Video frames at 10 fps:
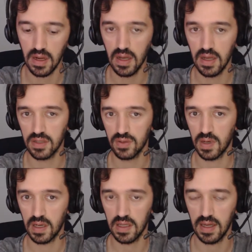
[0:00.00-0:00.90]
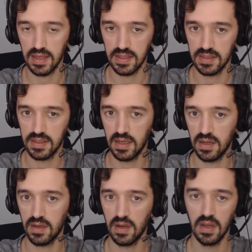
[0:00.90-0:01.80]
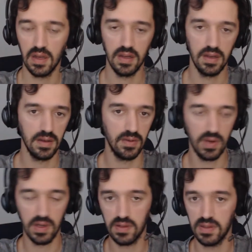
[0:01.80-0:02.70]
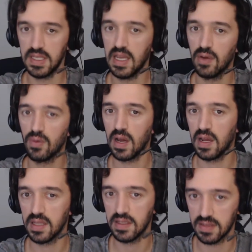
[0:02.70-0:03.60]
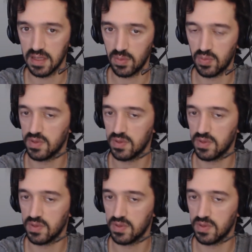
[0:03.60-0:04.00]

as well as their DIY, let's say,